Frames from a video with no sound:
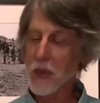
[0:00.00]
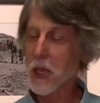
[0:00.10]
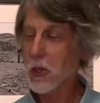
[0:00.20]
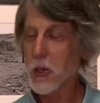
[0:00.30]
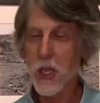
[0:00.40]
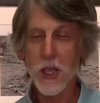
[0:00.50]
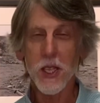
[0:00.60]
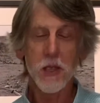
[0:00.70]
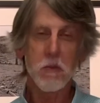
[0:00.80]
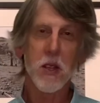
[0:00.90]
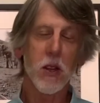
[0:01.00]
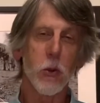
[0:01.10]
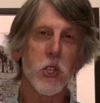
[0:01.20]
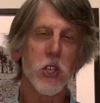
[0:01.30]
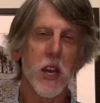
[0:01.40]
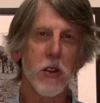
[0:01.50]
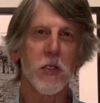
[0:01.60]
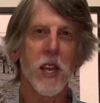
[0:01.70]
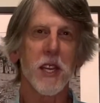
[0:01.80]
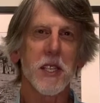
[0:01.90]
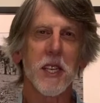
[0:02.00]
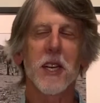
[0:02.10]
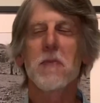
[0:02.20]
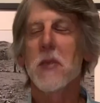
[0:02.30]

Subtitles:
including the originator of the idea.